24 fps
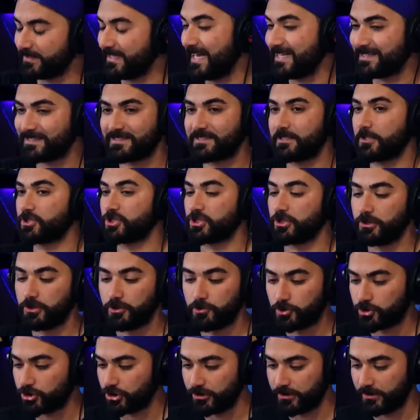That's the
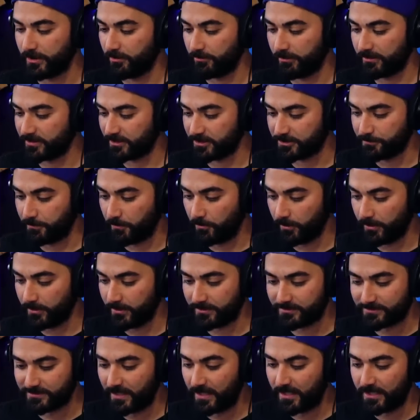solution here at this point.
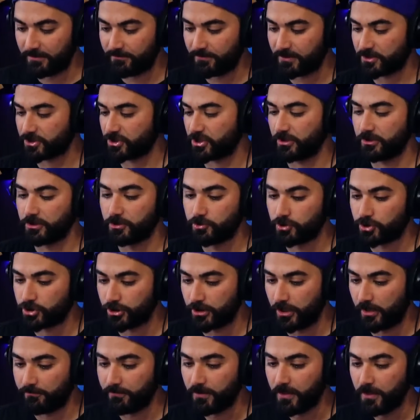It's not even a
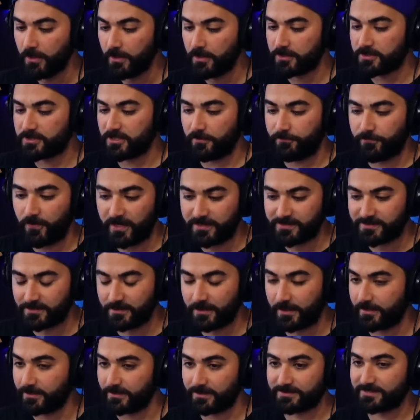solution of
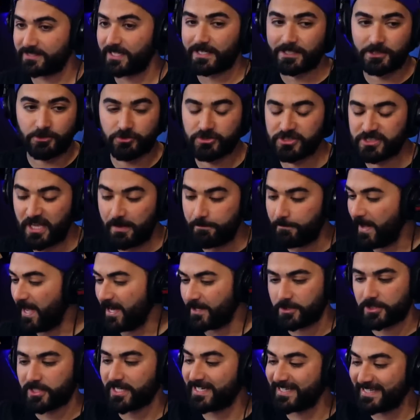self-isolating. The second you step
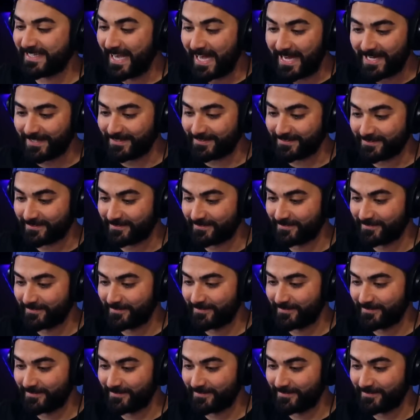out, you're going to get it.